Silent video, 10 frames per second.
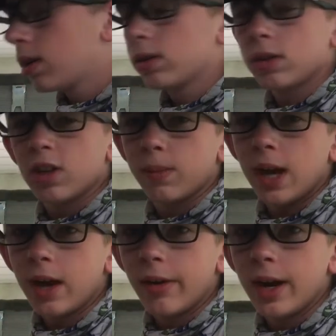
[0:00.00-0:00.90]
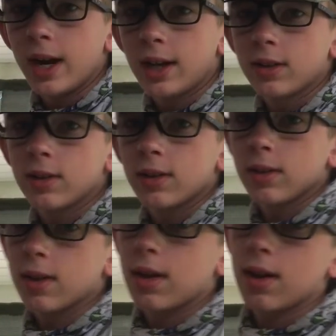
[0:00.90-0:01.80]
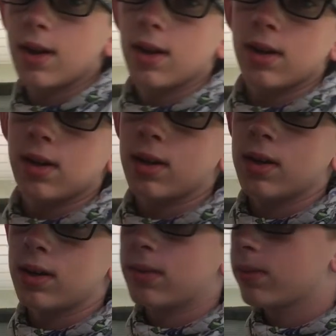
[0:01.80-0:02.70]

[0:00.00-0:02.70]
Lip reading: some Ned rigs and